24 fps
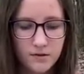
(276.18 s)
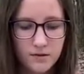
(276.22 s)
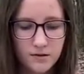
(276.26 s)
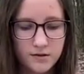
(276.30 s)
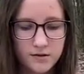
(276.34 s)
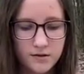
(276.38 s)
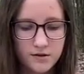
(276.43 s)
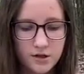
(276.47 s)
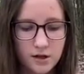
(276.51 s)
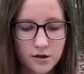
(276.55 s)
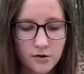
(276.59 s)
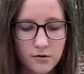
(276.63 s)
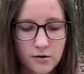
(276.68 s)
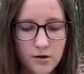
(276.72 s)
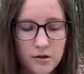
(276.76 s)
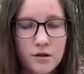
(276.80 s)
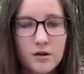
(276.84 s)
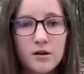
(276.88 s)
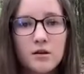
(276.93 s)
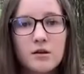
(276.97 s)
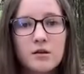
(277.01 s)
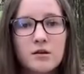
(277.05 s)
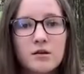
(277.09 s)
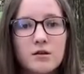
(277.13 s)
So
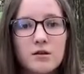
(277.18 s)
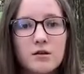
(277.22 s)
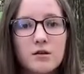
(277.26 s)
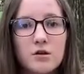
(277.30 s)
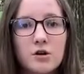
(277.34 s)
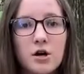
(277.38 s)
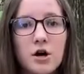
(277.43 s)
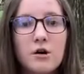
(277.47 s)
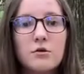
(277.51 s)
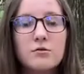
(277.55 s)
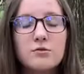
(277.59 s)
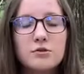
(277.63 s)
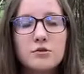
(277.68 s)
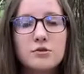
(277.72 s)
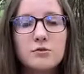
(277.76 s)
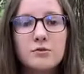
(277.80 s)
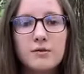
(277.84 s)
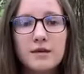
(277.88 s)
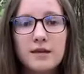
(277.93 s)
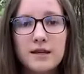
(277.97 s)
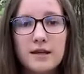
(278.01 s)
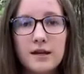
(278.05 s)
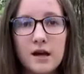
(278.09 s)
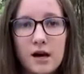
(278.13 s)
go to
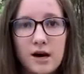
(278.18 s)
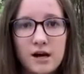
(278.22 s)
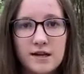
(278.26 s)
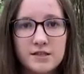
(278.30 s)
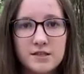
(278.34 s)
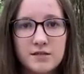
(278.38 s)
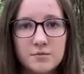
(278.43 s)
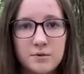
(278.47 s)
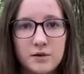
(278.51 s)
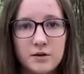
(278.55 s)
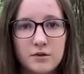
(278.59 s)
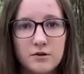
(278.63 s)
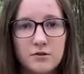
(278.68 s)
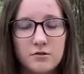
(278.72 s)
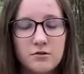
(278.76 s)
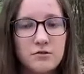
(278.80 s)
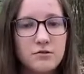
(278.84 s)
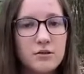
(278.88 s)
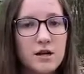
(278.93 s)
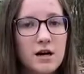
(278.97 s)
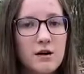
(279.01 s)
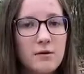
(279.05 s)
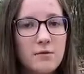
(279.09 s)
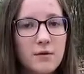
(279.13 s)
the hospital. Do
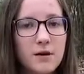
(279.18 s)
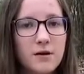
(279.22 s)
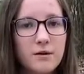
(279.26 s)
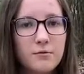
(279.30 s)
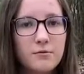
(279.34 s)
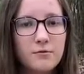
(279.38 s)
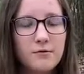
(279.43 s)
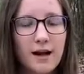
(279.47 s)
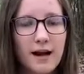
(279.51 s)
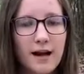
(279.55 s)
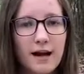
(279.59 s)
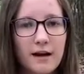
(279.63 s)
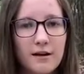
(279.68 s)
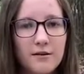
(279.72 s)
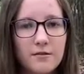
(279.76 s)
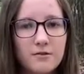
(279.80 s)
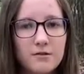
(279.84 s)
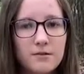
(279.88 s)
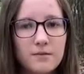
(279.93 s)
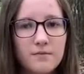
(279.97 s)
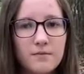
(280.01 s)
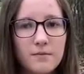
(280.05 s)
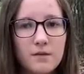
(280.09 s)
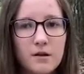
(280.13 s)
not wait around.
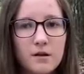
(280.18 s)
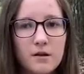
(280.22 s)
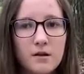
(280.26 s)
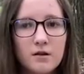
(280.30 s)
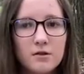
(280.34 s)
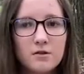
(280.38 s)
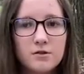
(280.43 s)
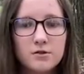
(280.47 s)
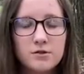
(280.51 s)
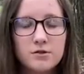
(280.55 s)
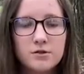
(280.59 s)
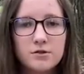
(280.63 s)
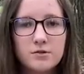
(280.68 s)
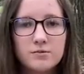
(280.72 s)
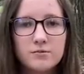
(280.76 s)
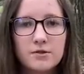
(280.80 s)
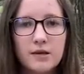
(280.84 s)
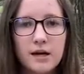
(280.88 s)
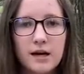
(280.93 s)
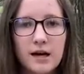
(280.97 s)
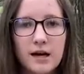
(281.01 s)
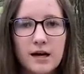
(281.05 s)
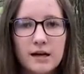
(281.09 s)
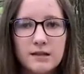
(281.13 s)
Do
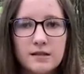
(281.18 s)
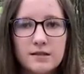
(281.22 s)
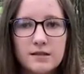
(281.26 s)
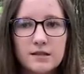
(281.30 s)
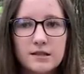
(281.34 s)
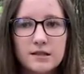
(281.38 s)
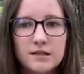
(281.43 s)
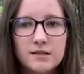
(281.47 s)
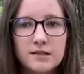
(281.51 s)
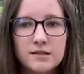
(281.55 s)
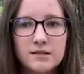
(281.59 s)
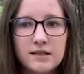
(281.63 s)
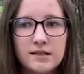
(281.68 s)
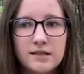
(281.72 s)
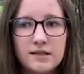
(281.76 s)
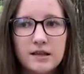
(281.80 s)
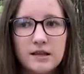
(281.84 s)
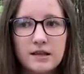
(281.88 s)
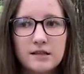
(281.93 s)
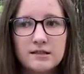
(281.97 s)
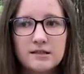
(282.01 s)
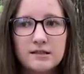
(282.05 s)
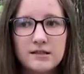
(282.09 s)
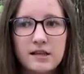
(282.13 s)
not sit there
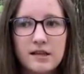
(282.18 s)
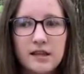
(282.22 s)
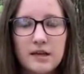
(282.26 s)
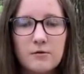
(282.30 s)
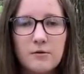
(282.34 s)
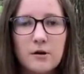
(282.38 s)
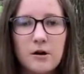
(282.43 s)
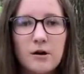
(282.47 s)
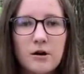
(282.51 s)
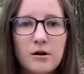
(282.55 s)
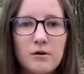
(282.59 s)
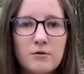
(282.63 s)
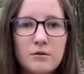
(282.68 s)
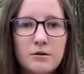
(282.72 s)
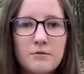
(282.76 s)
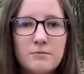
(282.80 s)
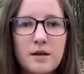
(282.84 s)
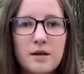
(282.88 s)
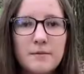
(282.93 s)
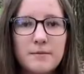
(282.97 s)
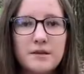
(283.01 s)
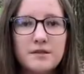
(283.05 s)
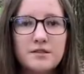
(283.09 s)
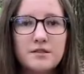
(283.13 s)
and say like, oh, well,
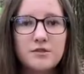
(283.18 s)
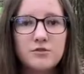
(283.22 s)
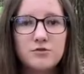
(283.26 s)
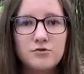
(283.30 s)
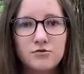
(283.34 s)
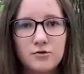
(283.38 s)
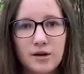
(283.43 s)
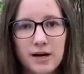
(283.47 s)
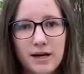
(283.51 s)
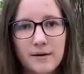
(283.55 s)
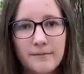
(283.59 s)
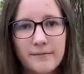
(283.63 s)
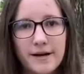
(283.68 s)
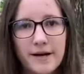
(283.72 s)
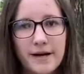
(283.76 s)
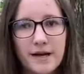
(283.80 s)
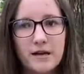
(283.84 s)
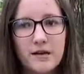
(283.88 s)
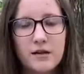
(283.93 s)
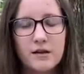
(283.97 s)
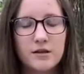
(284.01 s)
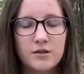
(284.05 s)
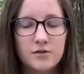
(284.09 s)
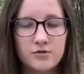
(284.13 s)
maybe it's a dry bite.
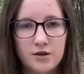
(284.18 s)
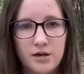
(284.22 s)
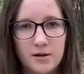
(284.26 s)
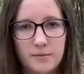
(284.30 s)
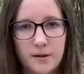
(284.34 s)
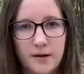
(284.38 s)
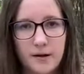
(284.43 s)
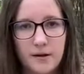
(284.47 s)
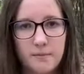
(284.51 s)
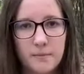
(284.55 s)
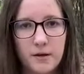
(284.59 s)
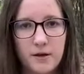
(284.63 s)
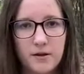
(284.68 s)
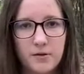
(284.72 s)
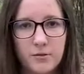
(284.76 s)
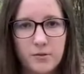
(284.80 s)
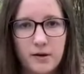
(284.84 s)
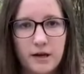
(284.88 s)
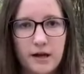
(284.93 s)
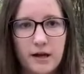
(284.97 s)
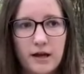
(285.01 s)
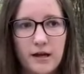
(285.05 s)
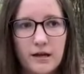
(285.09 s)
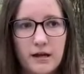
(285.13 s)
A dry bite, by the
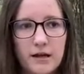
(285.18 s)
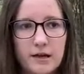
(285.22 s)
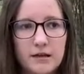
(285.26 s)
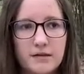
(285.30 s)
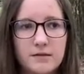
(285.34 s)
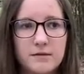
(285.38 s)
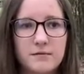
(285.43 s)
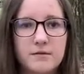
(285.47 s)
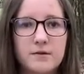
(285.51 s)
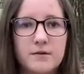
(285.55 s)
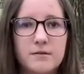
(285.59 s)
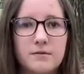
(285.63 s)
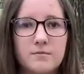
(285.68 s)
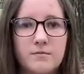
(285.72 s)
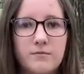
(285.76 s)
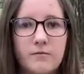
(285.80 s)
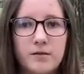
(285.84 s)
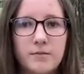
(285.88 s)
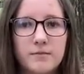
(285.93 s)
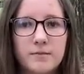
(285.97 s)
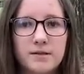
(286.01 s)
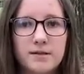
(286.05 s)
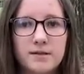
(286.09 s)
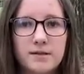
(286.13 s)
way, is if a
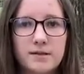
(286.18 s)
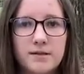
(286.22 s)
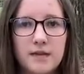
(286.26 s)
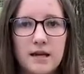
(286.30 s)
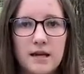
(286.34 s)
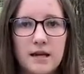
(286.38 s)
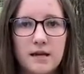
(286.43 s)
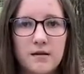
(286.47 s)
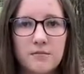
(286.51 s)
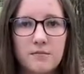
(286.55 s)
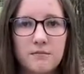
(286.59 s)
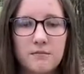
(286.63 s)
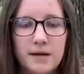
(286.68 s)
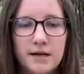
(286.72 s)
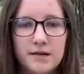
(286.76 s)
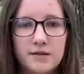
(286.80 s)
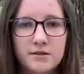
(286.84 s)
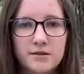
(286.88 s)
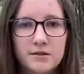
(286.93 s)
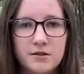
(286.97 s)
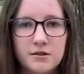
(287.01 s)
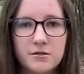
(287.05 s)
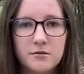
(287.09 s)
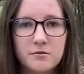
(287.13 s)
venomous snake
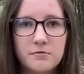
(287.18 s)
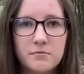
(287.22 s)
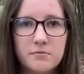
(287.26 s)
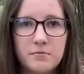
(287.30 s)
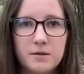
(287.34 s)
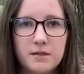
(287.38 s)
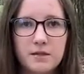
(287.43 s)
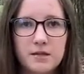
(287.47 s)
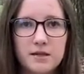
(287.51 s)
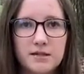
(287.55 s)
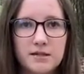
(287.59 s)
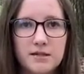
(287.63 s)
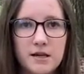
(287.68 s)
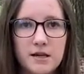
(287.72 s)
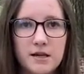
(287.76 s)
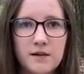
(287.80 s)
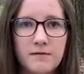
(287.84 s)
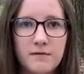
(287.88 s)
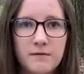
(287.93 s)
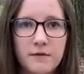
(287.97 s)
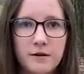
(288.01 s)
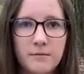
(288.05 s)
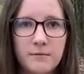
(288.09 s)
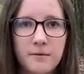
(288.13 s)
bites you but does not
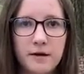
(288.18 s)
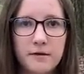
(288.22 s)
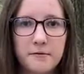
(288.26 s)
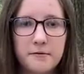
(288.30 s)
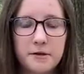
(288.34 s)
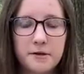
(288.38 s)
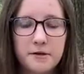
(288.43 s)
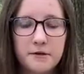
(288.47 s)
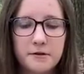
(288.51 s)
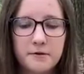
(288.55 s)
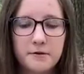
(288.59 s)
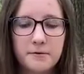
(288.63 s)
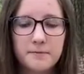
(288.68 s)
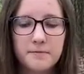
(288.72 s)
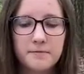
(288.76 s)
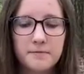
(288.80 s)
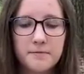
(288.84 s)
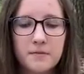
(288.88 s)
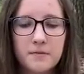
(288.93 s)
envenomate you.